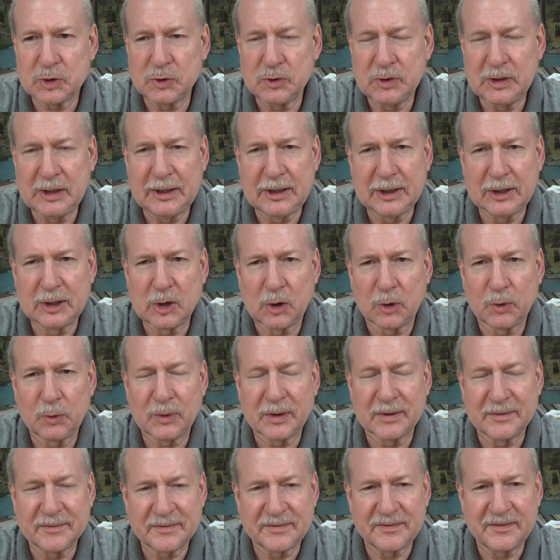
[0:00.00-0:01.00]
you need to go
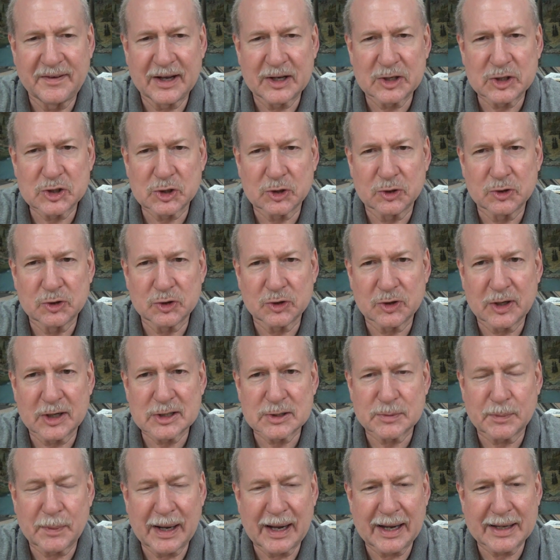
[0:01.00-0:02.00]
confess your
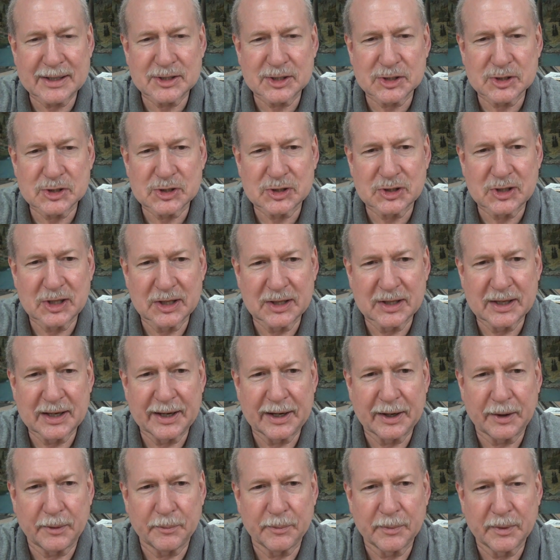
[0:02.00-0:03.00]
trespasses to
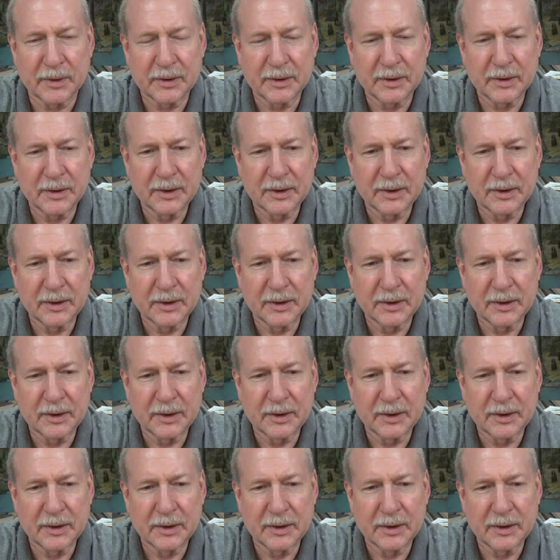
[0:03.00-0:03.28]
them.